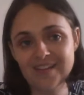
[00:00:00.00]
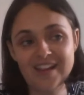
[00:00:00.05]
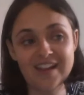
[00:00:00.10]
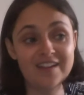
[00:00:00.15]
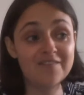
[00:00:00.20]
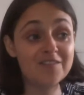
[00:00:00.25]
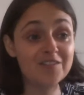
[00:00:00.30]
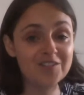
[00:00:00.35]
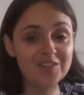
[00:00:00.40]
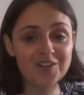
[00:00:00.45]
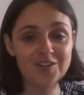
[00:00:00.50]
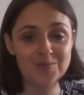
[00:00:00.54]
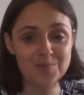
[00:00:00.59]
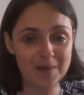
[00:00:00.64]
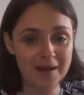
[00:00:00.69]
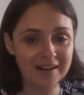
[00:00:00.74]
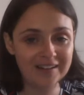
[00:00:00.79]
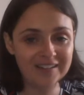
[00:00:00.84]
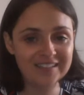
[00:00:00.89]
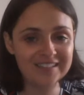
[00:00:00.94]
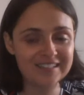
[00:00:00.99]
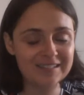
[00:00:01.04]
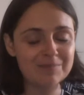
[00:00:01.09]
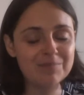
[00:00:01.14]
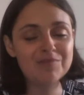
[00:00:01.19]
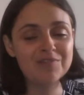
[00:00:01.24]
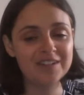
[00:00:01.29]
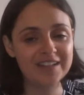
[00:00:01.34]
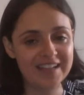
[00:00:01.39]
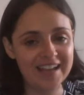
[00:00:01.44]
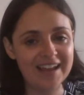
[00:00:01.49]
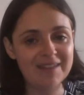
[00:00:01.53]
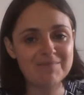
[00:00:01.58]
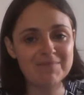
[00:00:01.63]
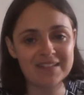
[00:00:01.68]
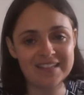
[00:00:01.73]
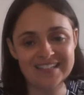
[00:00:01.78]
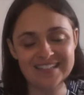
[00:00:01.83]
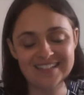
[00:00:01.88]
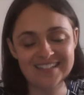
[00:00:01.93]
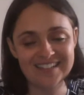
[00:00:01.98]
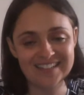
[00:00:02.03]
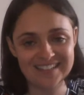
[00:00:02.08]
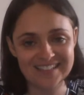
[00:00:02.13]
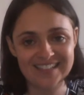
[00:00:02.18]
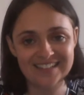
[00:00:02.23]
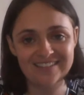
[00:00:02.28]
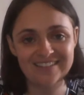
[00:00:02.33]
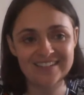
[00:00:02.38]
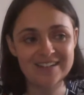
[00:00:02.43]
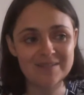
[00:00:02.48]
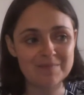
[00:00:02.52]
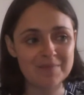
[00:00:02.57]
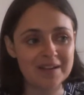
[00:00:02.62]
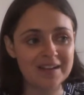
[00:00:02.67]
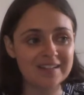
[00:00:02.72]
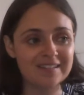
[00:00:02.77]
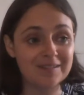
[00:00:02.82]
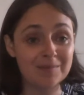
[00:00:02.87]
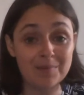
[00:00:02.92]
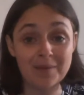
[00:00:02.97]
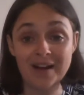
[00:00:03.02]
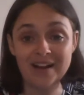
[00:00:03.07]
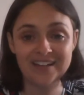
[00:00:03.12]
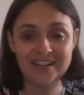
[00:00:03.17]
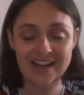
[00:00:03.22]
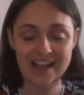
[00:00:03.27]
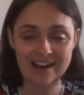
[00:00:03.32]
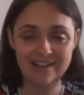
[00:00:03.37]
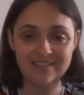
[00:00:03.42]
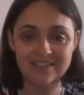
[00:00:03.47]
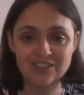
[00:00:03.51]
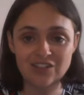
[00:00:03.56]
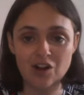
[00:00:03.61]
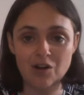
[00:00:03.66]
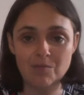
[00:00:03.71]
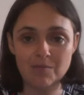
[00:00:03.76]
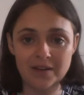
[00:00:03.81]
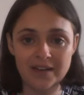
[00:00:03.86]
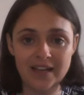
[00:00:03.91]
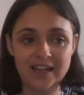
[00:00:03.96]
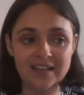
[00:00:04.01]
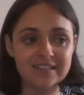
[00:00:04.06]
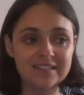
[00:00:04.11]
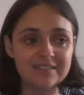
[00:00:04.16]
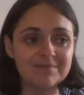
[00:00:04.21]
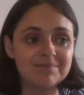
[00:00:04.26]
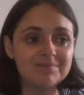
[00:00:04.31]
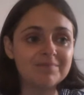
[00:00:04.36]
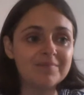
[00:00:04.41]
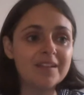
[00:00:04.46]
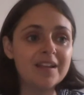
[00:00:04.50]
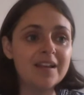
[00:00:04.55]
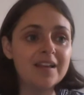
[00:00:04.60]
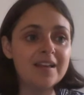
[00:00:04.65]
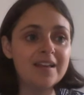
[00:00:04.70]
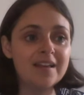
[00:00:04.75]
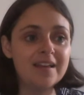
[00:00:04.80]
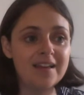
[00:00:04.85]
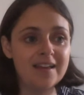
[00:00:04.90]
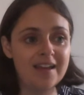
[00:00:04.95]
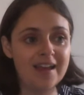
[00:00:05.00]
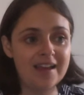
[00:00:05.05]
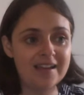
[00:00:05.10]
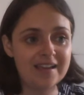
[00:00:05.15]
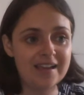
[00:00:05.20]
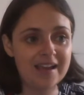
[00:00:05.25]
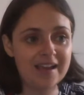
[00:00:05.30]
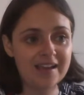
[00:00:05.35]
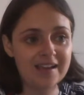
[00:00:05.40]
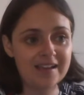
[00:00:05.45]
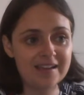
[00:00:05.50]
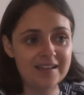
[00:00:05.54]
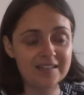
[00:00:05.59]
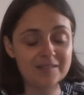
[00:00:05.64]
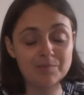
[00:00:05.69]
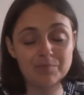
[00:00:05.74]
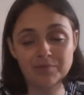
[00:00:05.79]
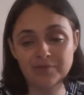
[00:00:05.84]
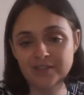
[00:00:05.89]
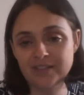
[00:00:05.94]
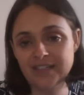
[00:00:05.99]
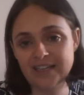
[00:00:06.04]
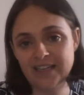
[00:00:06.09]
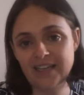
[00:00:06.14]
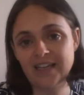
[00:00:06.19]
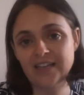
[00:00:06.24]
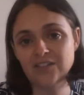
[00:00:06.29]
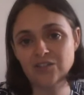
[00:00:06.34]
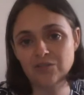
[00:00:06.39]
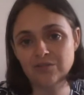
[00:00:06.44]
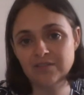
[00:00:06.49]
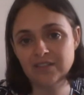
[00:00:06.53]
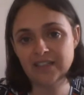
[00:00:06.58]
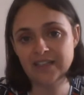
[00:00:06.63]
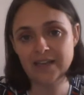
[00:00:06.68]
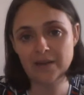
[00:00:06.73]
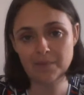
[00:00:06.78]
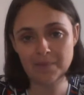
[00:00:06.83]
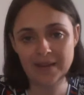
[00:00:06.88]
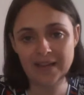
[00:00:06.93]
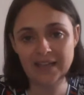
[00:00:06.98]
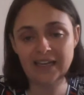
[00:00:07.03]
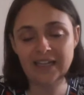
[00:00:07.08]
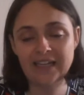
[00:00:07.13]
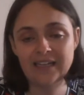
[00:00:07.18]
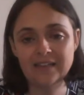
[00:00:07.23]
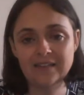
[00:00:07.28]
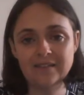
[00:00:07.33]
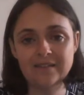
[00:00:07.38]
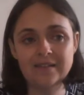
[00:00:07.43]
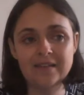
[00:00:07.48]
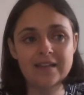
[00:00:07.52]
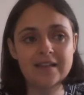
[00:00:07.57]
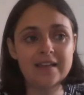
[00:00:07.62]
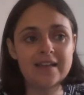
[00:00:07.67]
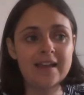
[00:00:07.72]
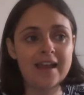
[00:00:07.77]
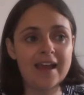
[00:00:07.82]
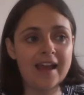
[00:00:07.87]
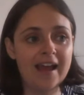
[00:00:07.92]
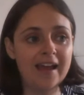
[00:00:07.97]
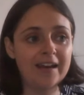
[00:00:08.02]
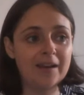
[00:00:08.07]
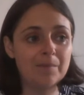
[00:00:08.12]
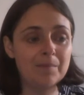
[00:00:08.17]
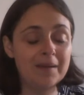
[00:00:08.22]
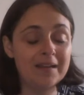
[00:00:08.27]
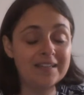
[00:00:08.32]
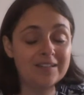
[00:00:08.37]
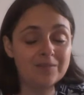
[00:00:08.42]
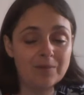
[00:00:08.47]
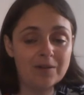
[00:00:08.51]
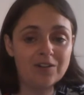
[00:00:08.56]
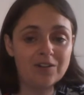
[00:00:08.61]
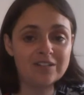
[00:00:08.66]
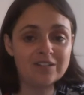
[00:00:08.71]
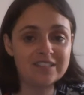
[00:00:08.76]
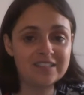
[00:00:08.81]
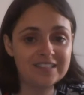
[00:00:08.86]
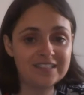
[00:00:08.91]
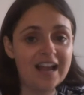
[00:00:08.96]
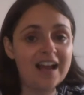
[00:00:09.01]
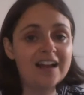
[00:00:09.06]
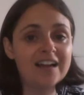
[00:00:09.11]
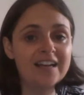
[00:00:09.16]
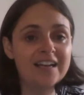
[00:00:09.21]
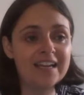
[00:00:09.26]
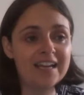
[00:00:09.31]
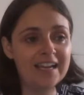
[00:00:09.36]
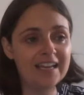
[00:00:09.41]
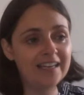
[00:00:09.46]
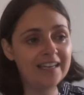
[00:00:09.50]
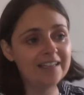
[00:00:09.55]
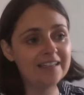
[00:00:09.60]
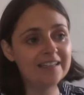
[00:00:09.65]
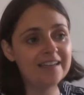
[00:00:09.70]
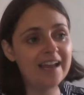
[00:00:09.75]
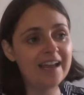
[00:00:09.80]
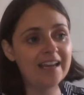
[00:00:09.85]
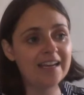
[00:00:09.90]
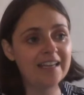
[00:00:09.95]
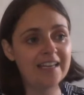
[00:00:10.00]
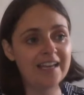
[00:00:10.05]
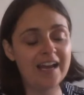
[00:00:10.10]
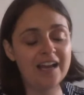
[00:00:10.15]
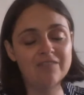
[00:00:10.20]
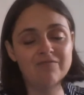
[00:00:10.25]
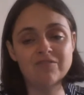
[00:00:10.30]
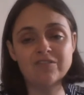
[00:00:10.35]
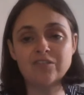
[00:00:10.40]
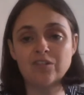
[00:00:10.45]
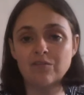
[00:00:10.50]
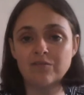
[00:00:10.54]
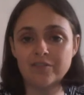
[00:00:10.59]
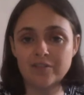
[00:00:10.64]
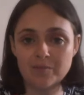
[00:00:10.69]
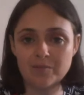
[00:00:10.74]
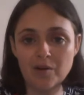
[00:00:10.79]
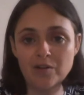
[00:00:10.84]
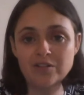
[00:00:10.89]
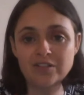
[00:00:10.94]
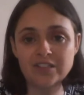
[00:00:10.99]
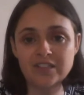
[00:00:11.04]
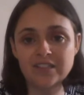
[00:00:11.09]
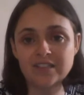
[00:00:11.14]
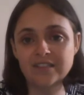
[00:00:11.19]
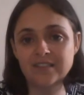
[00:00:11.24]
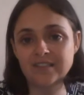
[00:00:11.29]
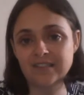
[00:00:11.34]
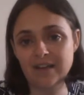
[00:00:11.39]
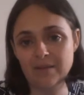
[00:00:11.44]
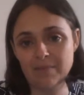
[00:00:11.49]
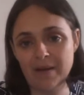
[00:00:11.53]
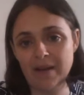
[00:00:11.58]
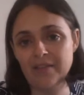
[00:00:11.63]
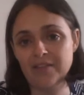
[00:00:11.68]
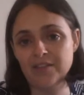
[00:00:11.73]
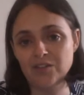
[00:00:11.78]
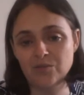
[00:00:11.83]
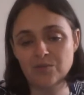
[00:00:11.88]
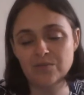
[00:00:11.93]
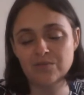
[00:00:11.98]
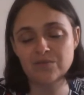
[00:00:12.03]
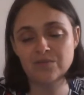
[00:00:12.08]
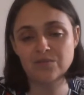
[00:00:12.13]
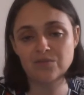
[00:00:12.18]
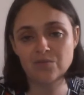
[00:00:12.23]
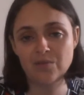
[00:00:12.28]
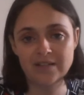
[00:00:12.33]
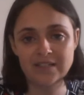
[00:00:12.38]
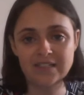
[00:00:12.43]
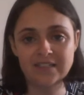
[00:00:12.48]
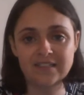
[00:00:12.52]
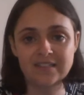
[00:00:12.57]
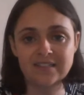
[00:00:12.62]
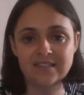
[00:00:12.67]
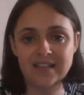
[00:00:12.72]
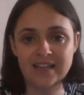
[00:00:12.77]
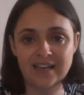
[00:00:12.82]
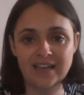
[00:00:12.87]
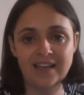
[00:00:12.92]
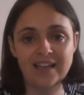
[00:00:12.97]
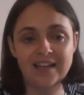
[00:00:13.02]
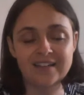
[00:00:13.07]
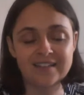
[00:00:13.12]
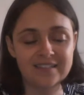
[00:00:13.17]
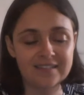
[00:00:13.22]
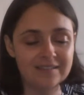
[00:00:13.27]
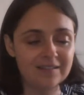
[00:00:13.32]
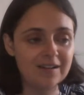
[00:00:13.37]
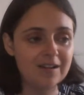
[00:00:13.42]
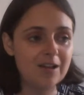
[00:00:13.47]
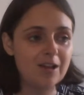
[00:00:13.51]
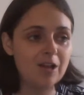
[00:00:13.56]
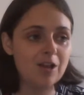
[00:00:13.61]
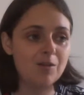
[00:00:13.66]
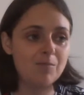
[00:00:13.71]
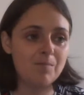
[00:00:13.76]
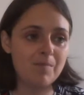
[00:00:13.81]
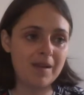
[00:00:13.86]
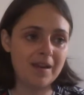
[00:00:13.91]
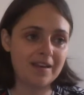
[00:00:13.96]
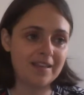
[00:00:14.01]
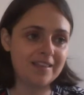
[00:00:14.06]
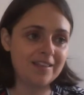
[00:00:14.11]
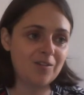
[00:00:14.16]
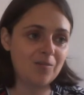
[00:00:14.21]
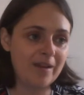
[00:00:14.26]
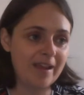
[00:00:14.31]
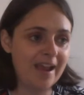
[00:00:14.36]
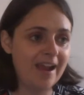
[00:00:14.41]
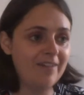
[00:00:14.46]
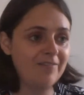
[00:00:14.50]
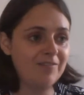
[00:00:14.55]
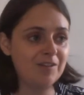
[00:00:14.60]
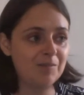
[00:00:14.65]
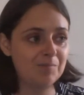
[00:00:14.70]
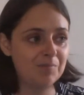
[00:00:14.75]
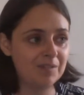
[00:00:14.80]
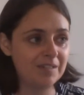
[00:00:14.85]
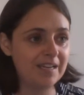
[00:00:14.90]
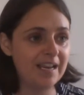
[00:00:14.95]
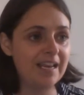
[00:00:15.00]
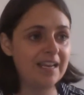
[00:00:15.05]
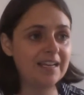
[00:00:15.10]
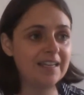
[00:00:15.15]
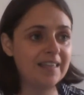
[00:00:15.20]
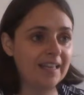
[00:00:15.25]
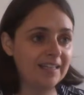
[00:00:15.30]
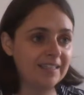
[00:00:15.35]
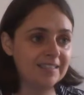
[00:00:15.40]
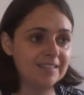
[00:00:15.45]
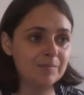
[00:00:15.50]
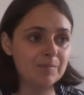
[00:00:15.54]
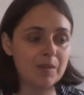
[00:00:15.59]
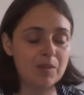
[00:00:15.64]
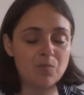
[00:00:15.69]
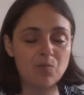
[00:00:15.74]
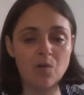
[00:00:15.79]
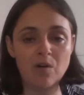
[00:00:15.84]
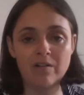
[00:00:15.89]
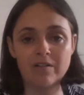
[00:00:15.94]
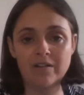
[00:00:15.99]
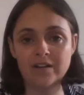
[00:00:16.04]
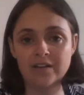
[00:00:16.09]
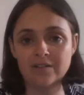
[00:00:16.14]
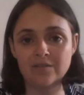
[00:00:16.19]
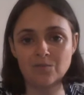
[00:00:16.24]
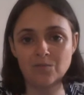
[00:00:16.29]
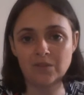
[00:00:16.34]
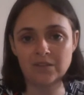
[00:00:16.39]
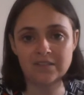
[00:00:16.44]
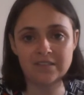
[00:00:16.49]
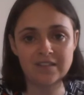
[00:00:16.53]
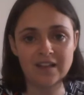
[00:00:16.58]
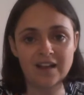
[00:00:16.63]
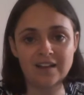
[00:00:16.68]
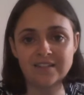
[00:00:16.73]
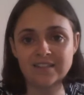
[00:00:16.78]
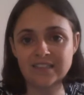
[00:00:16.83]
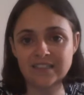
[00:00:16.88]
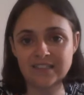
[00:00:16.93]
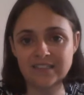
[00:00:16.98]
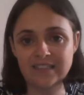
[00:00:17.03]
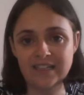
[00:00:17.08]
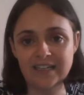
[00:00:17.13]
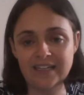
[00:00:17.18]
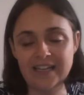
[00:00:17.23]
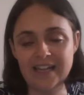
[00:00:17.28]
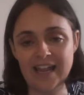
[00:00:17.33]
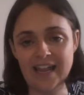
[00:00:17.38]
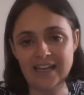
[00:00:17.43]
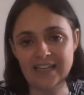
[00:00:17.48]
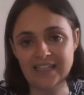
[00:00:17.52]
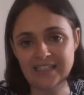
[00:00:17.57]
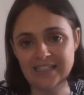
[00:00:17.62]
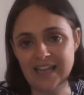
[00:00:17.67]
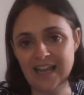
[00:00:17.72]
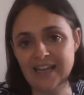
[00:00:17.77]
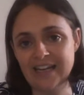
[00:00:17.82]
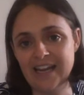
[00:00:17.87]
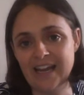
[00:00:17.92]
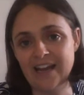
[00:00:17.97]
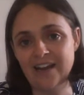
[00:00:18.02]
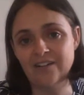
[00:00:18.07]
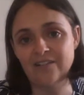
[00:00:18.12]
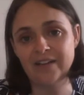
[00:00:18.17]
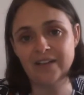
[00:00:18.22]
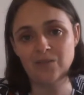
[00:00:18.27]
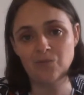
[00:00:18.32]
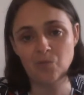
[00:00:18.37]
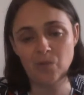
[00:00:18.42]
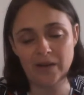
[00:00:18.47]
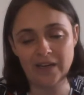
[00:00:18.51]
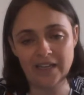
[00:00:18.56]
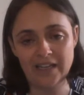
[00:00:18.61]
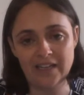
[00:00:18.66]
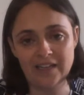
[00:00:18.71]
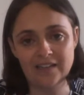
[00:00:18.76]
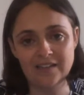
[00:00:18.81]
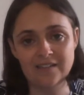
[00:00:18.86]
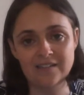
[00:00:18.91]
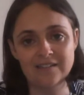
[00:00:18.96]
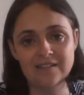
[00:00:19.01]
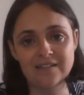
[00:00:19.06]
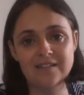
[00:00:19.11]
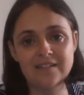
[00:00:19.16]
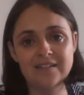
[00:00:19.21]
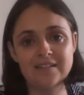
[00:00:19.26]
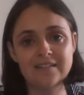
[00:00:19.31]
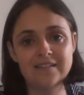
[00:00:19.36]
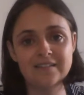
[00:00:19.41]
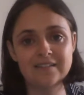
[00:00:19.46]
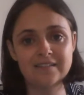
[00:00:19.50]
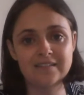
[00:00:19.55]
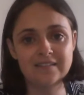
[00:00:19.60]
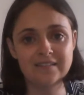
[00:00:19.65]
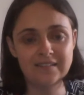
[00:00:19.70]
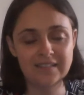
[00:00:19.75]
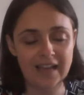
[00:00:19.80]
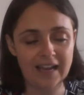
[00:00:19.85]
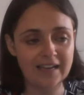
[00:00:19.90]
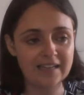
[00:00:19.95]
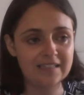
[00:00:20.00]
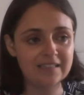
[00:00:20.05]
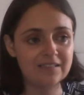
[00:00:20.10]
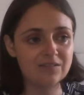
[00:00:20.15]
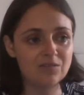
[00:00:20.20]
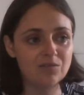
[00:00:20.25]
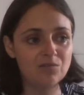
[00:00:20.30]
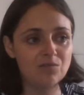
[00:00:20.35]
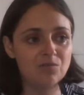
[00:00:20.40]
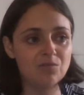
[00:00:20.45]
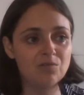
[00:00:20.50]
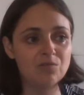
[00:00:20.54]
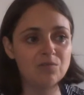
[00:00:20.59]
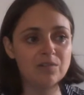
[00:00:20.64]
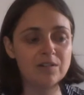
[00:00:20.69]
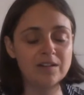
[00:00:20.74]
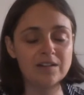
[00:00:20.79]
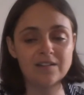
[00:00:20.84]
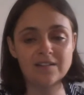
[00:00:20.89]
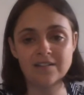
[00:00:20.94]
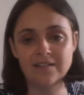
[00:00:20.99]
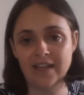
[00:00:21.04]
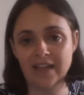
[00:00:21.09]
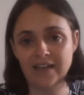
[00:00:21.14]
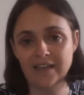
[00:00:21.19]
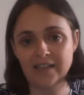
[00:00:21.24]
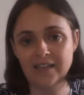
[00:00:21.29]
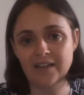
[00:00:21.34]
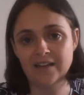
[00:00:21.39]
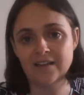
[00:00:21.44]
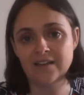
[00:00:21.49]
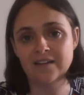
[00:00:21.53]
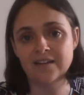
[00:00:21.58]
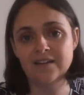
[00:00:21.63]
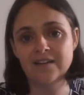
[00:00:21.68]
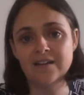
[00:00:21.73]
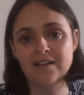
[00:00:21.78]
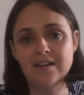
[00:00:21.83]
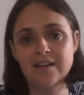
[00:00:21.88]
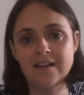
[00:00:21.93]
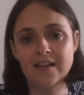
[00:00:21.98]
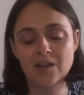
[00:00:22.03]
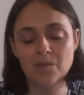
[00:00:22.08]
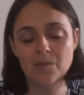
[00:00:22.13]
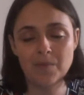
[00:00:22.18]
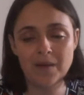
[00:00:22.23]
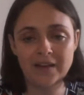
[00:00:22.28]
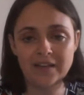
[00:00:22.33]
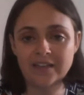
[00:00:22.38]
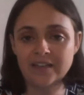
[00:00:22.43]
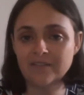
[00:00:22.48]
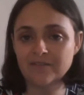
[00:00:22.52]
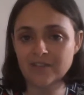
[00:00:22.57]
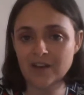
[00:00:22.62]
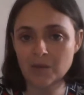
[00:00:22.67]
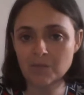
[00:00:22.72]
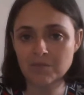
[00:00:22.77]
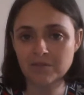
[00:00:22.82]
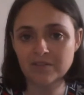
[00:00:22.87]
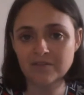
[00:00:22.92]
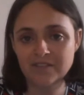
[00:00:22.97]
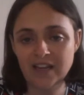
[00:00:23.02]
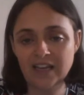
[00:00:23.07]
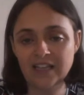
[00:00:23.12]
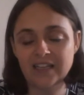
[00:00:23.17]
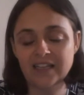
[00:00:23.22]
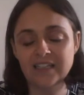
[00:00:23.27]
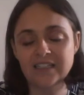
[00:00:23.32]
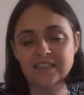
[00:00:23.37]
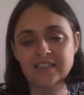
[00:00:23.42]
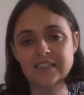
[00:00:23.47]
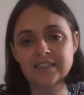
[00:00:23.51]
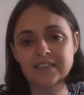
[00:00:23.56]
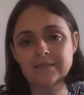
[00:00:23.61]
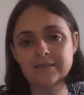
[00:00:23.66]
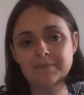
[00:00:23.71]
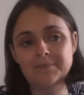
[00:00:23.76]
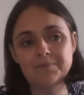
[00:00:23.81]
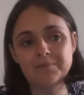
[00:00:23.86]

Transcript: If you're not a Biden supporter yet, please consider it, because a Biden-Harris combination is broadly electorally appealing, and it means we're not stuck in any unresolved emotions about the 2016 election, meaning that we have to pretend that Elizabeth Warren will start succeeding any day now in winning states or getting a competitive number of delegates.